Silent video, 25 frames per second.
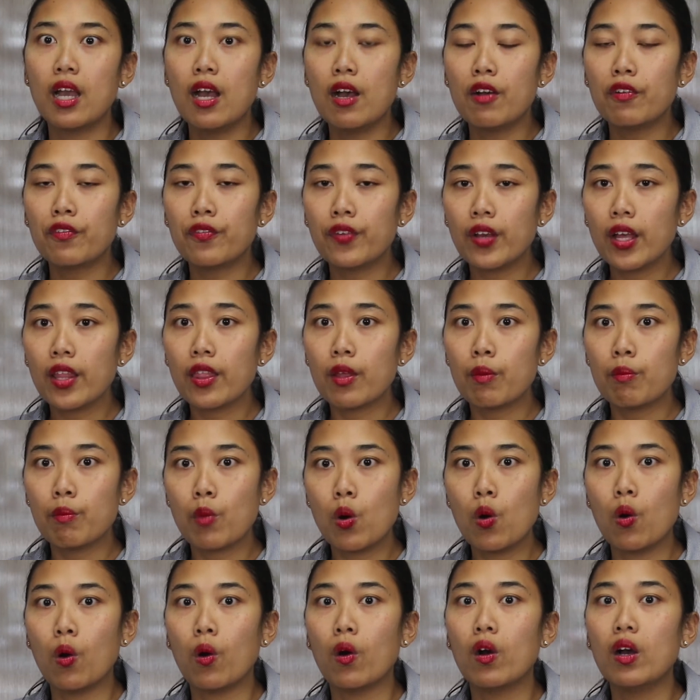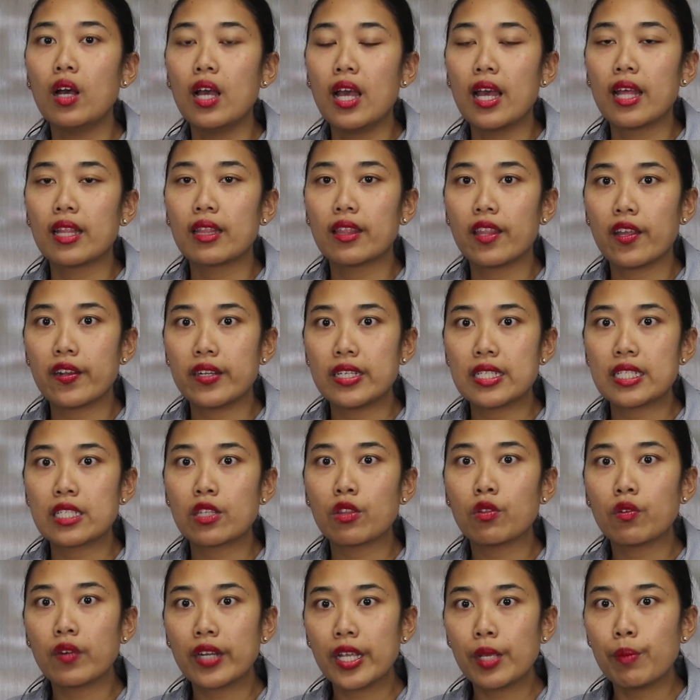Furthermore, there is
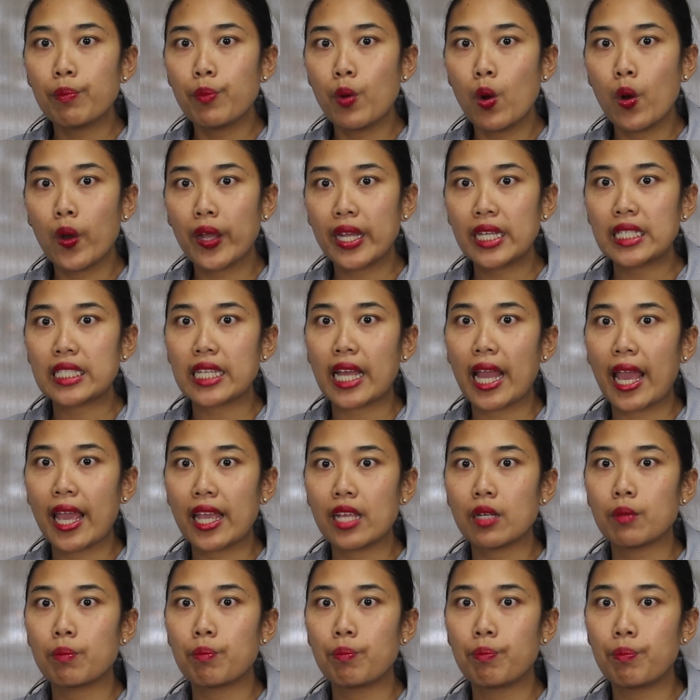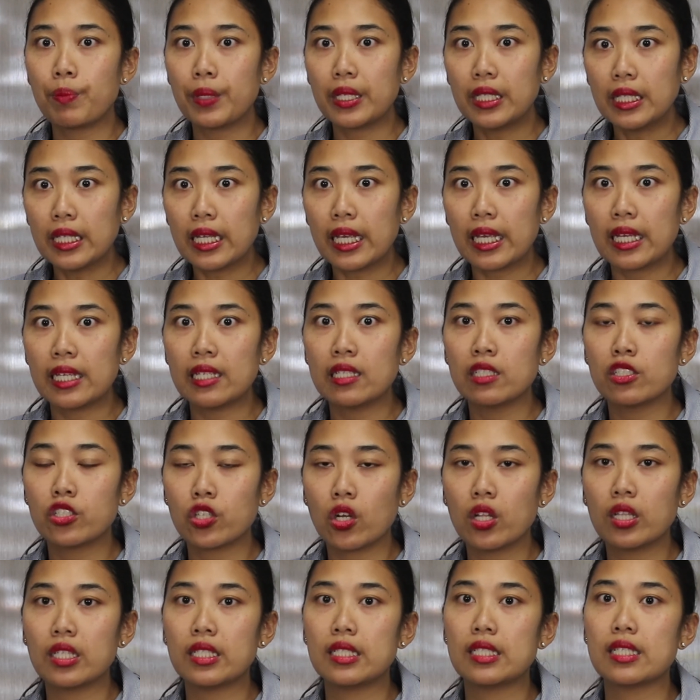$3.8 billion
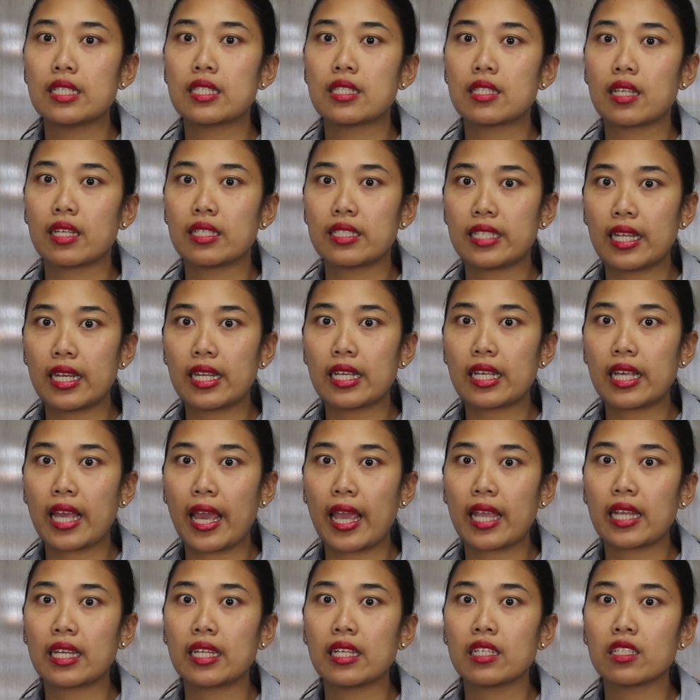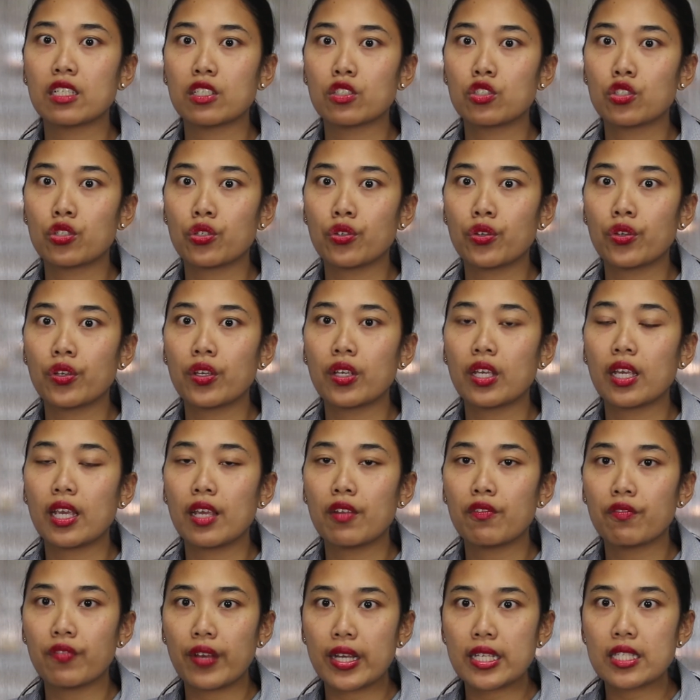dedicated to
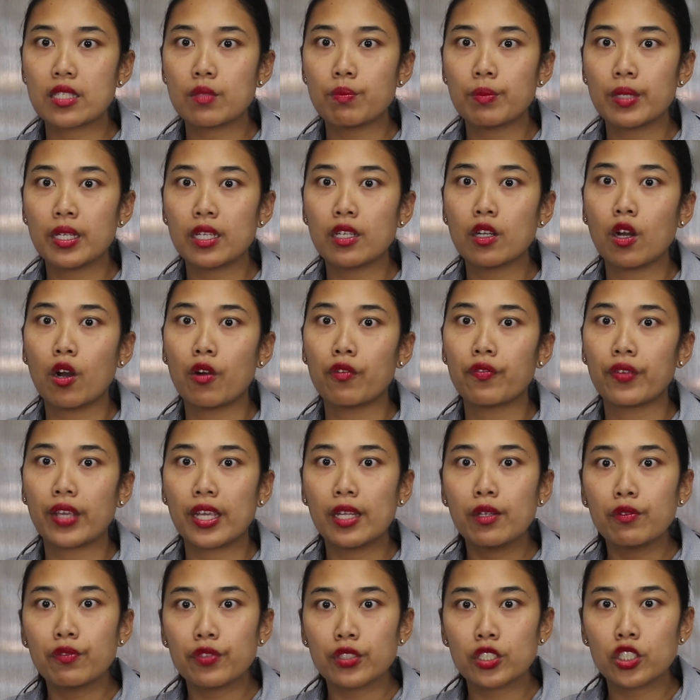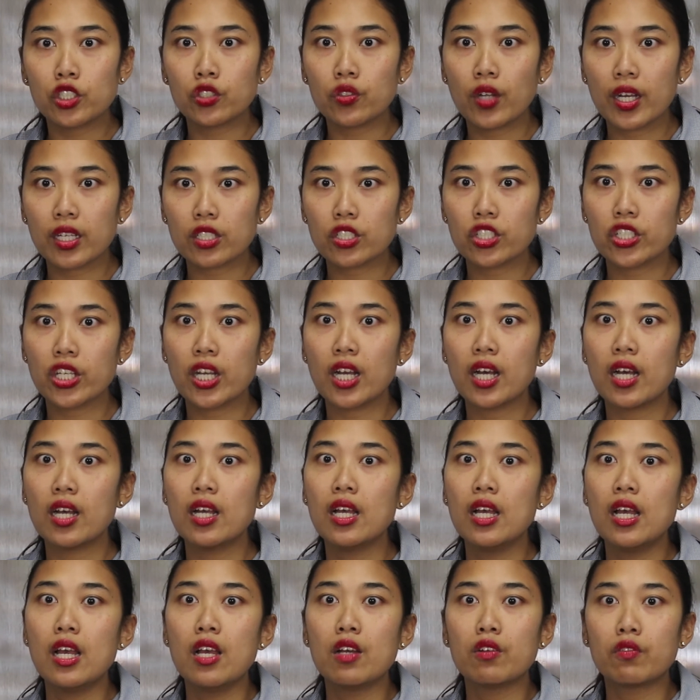investment of infrastructure,
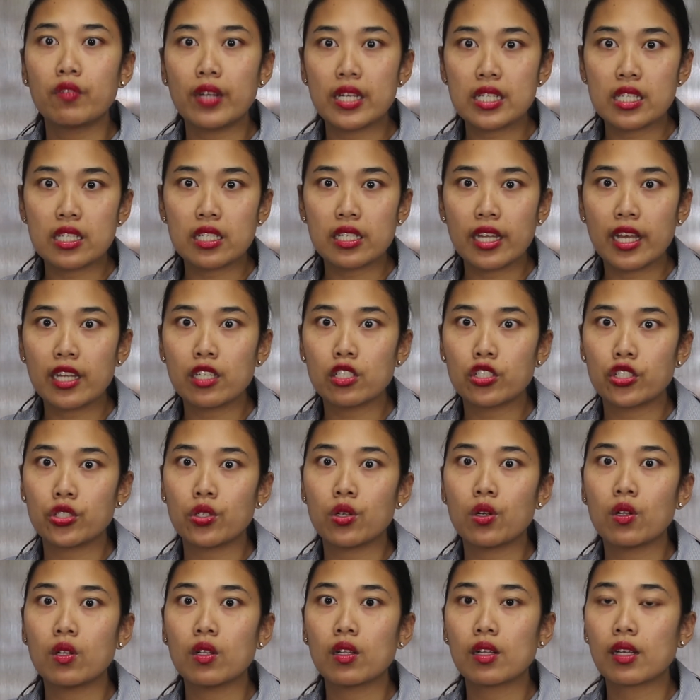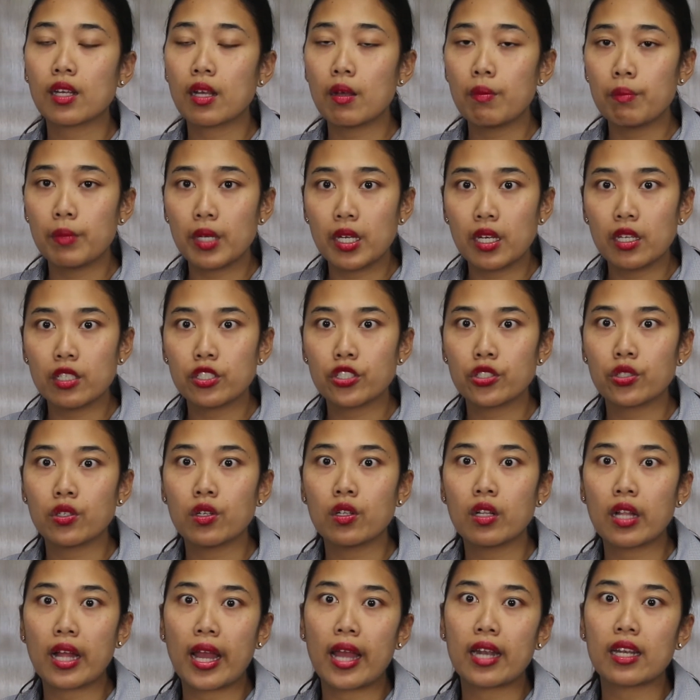residential,
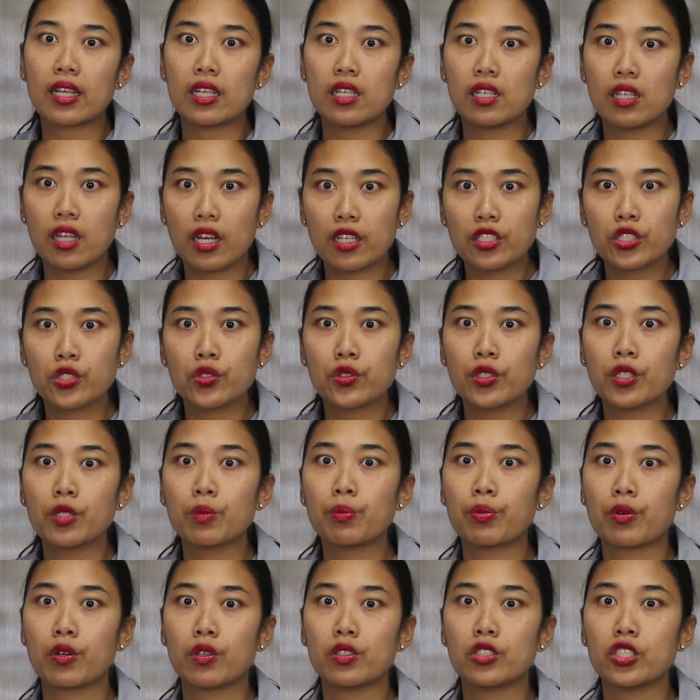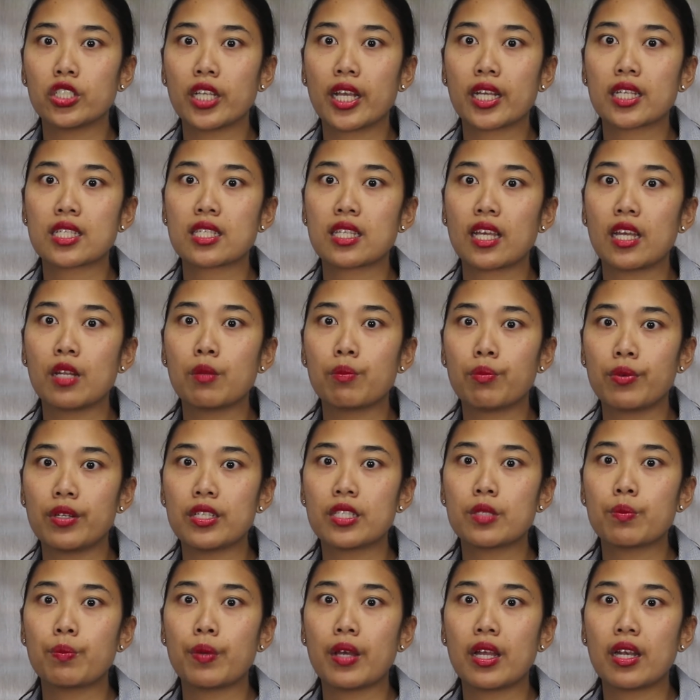commercial and industrial projects in
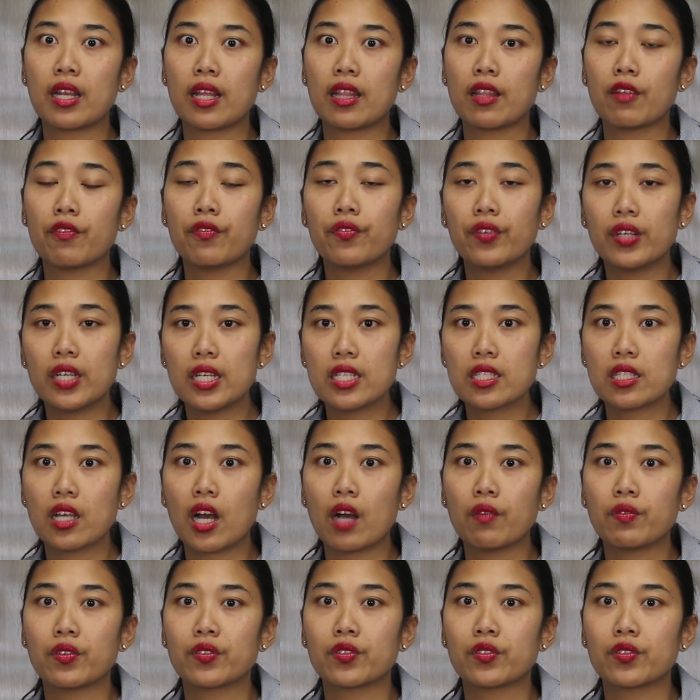Brisbane in the first half of